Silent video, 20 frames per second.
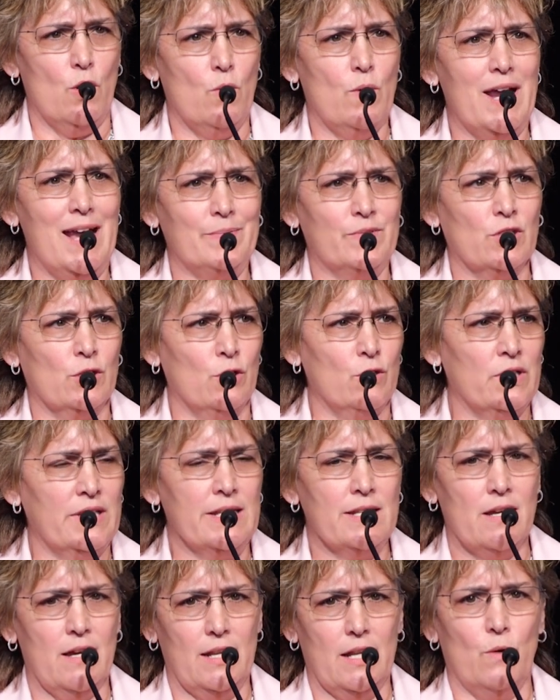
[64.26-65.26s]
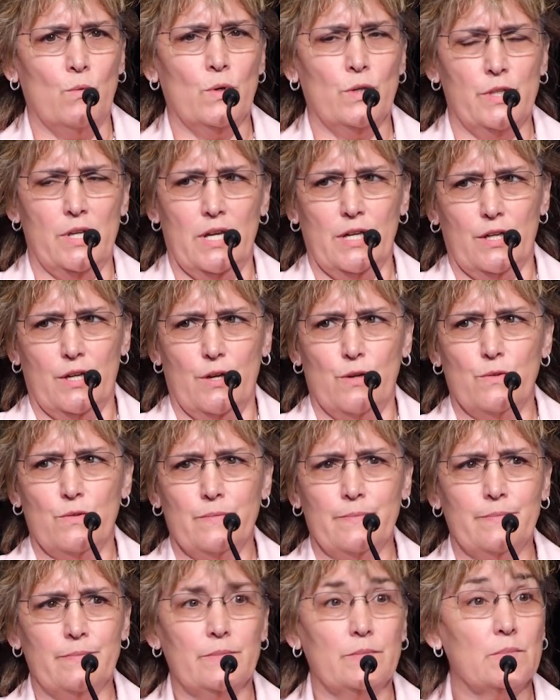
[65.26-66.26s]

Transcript: no, absolutely not. I will not go.